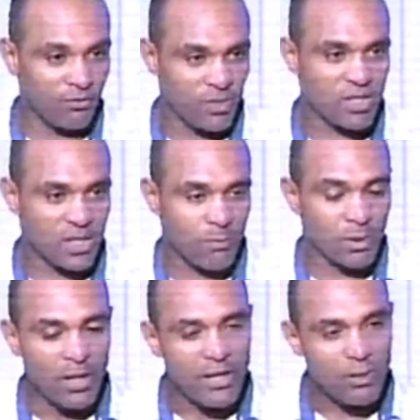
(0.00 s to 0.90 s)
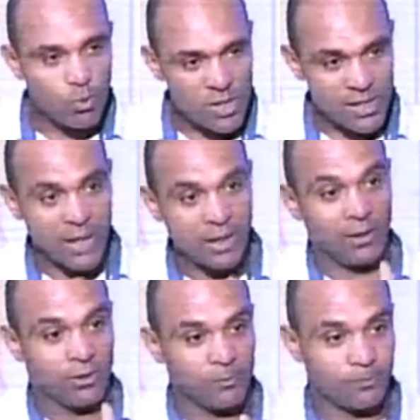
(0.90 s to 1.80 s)
of this temple, was
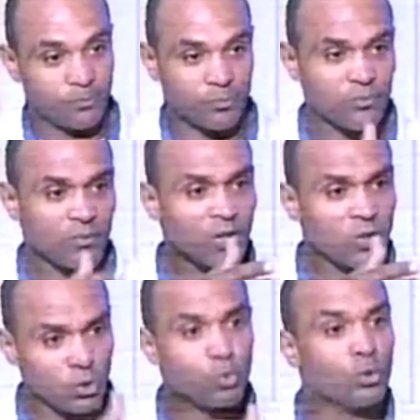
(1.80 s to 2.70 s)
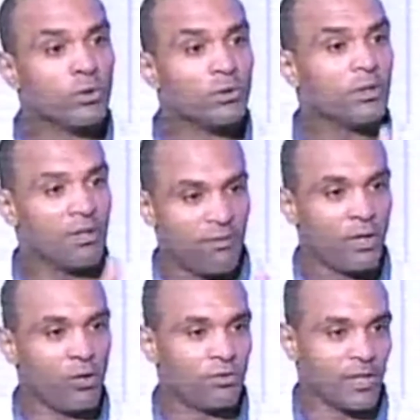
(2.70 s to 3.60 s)
tunneled toward the
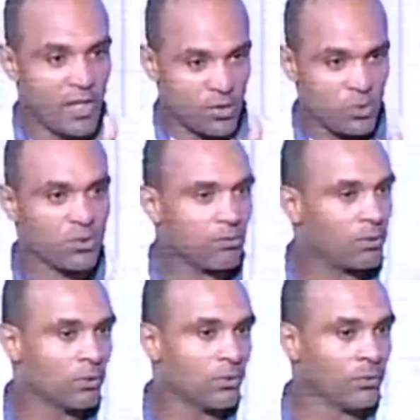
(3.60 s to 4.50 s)
Valley of the Kings, And